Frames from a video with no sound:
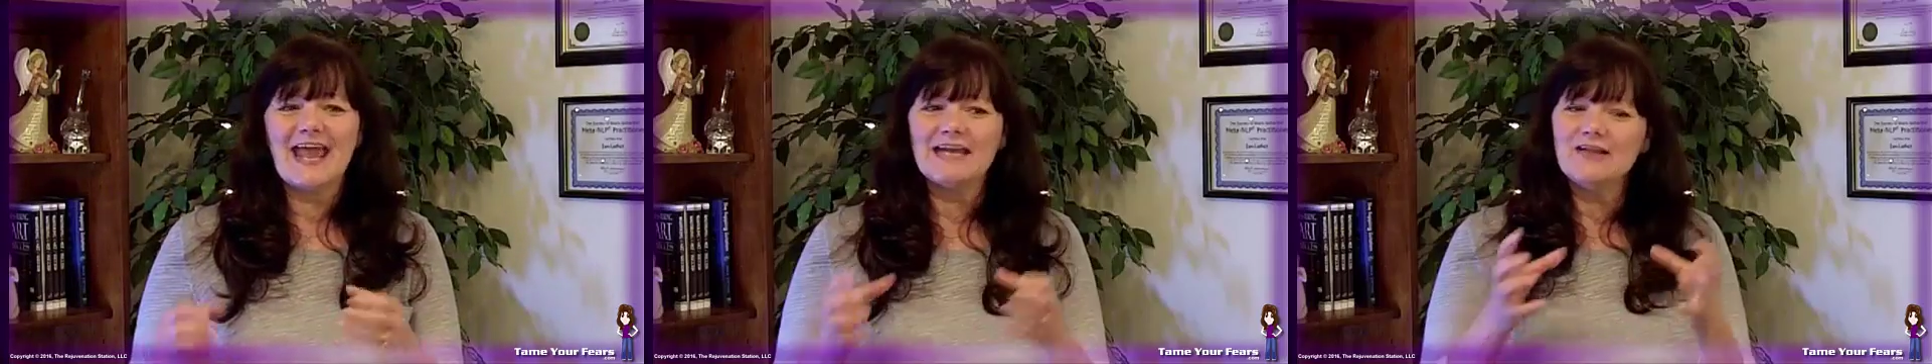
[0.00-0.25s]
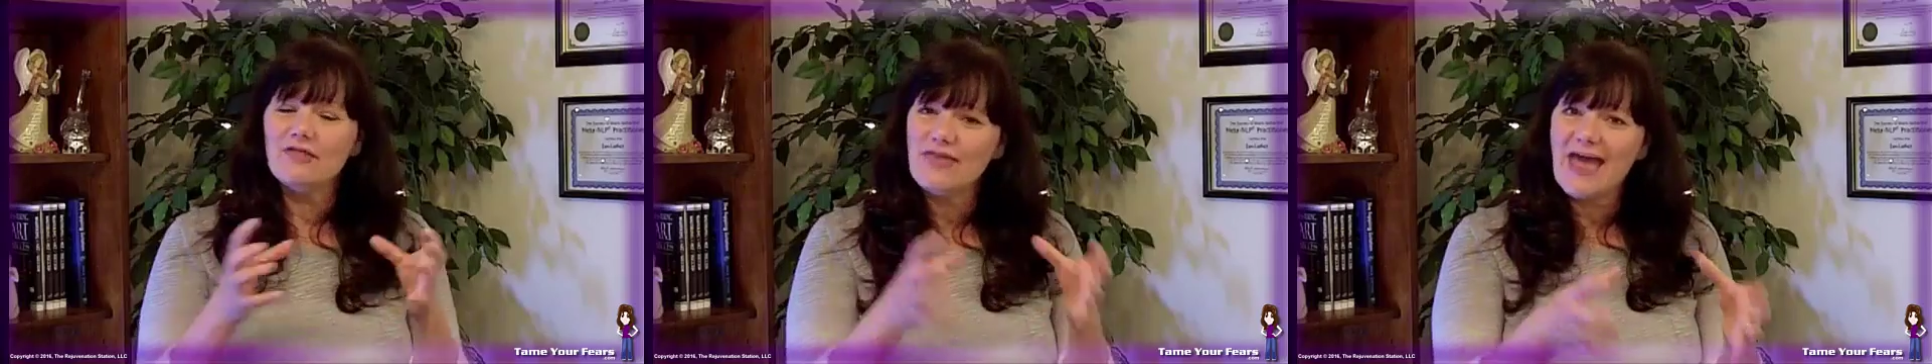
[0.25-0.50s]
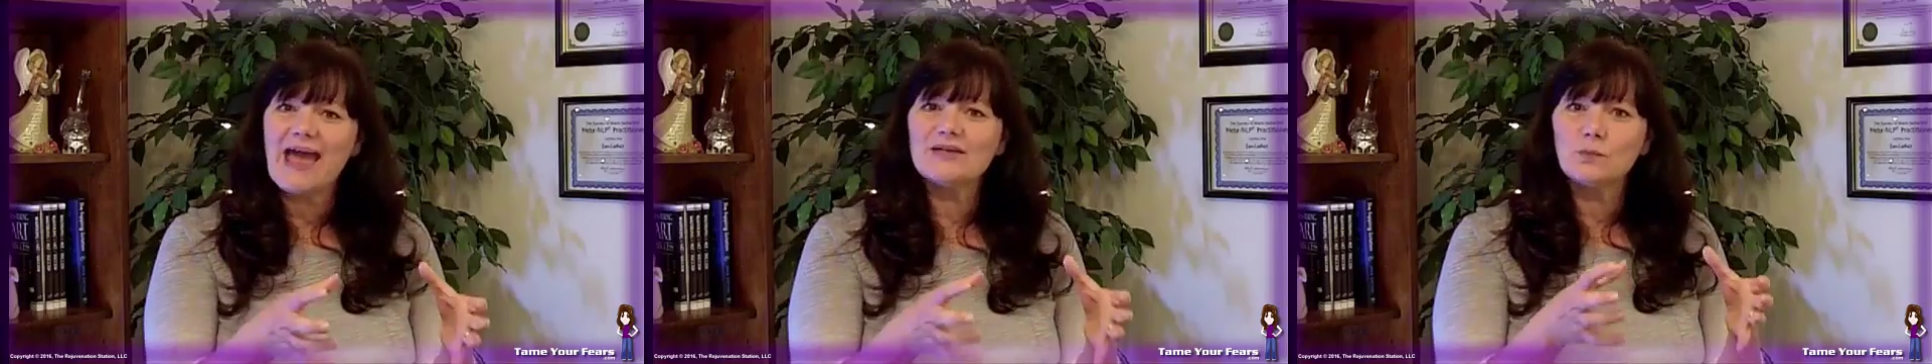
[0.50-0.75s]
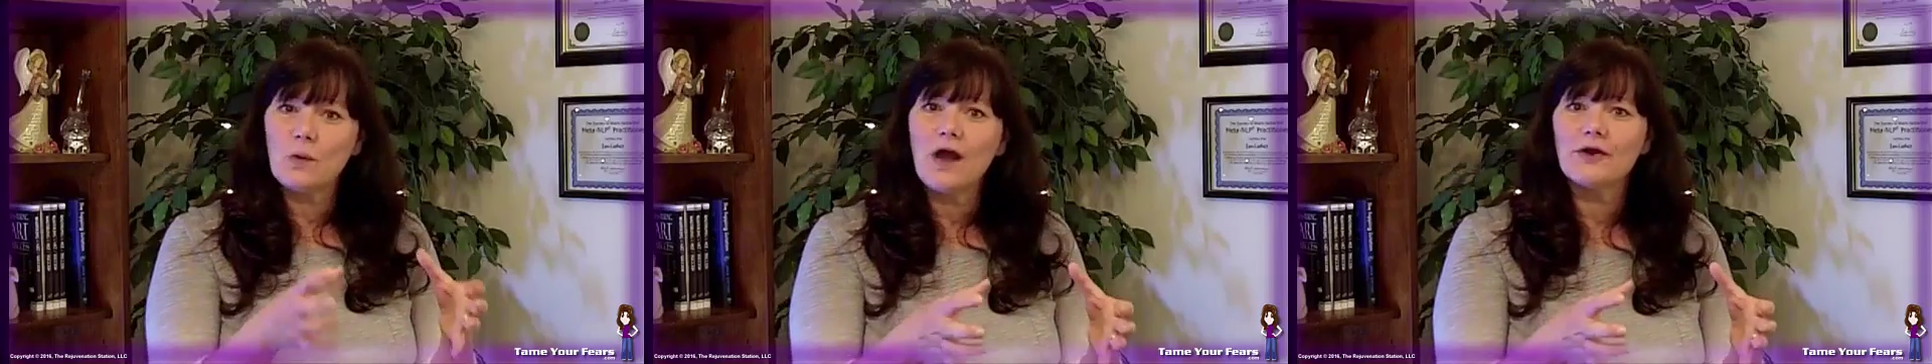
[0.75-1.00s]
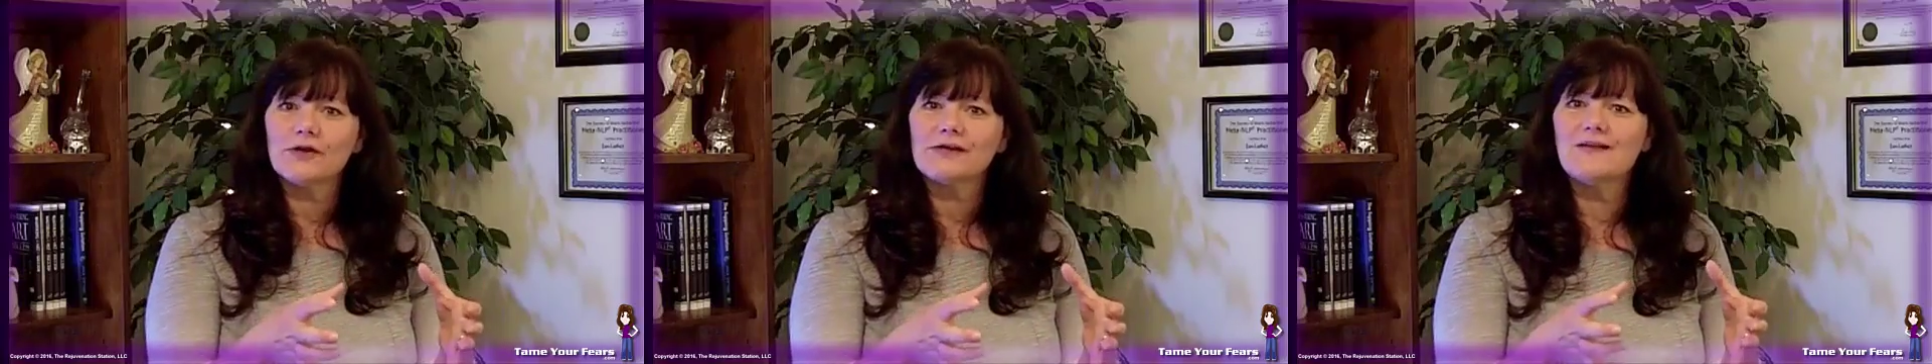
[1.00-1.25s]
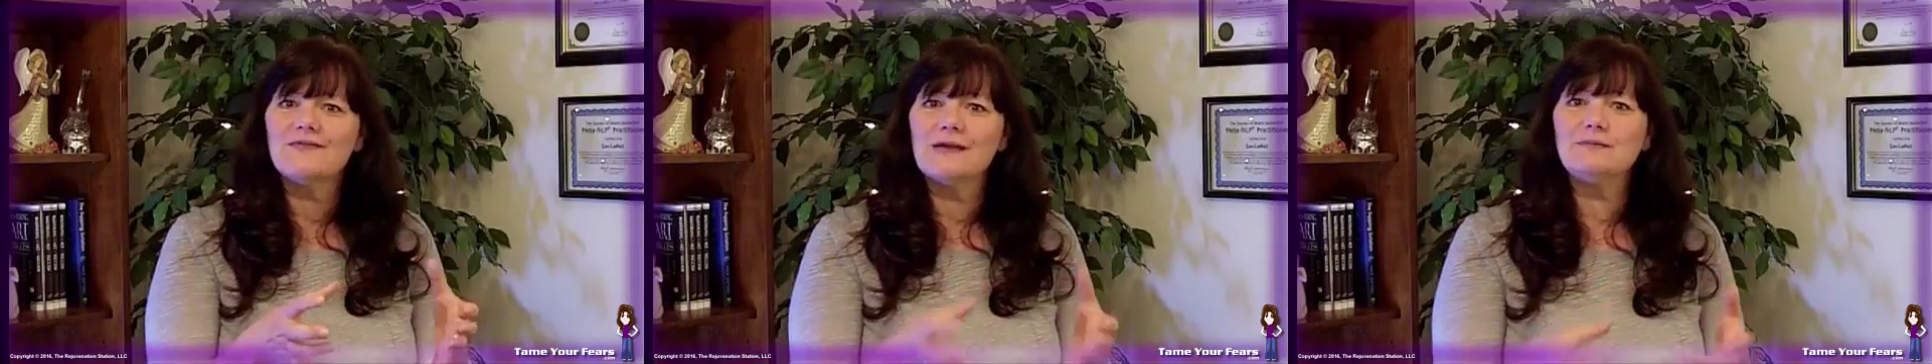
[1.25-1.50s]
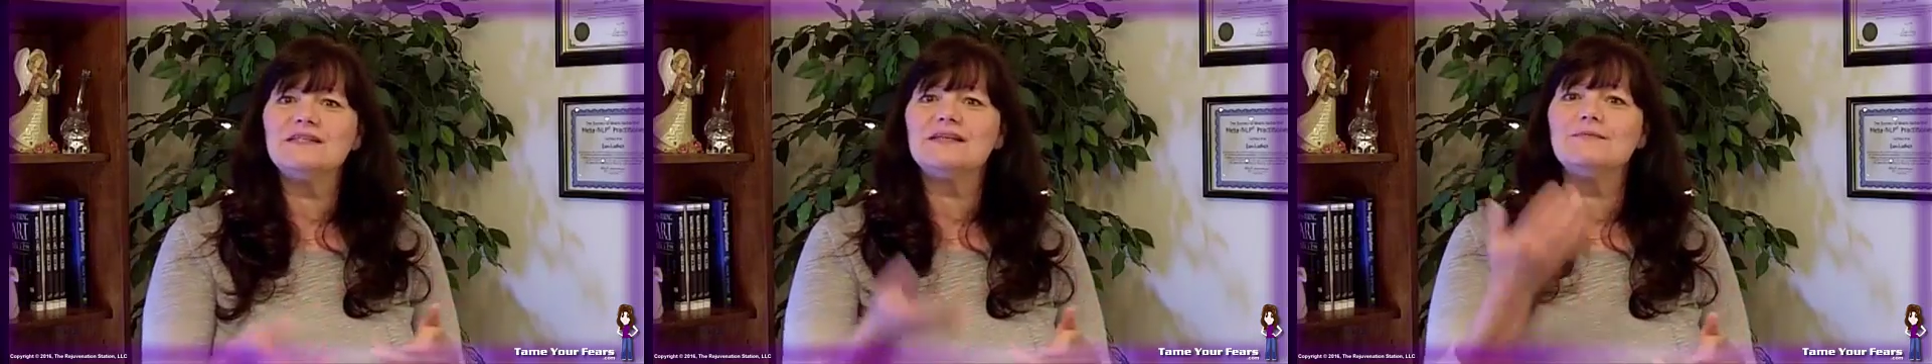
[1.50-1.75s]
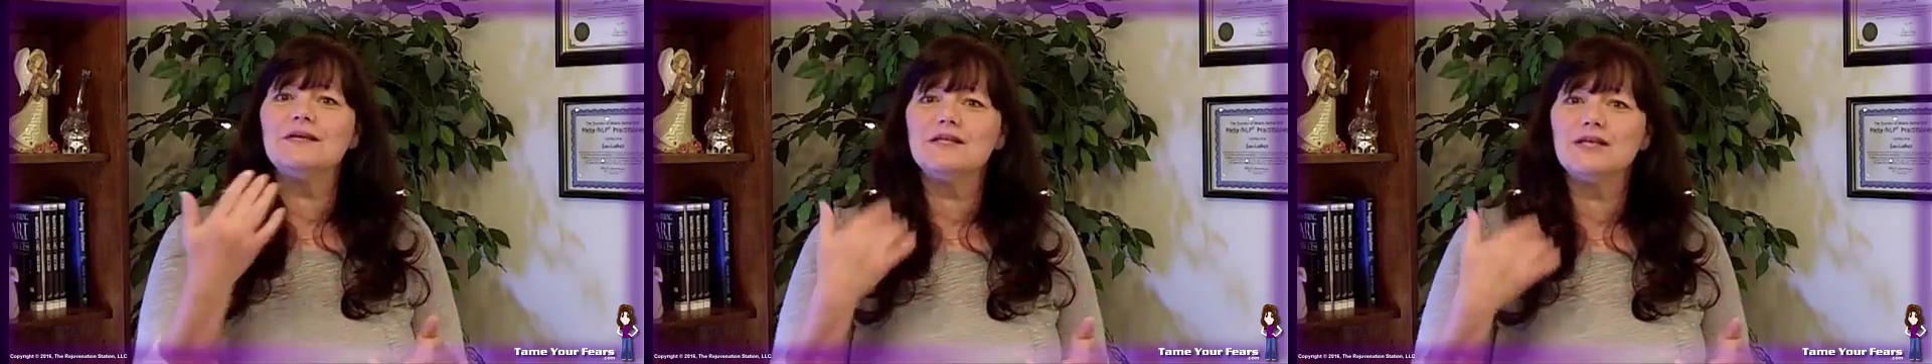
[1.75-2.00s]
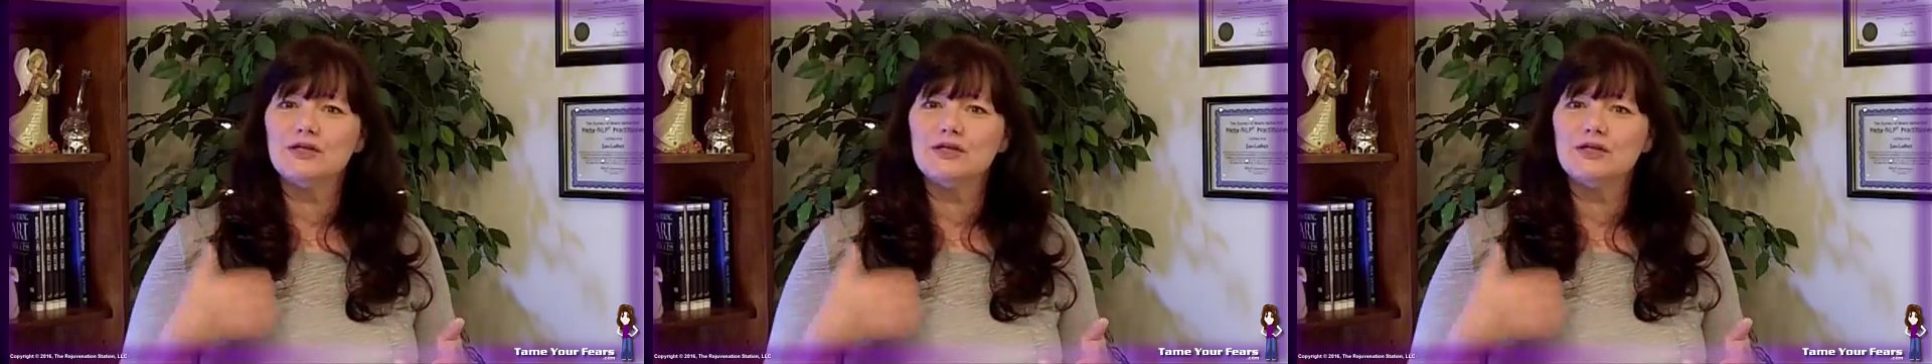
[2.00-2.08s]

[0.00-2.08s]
And that water can then be something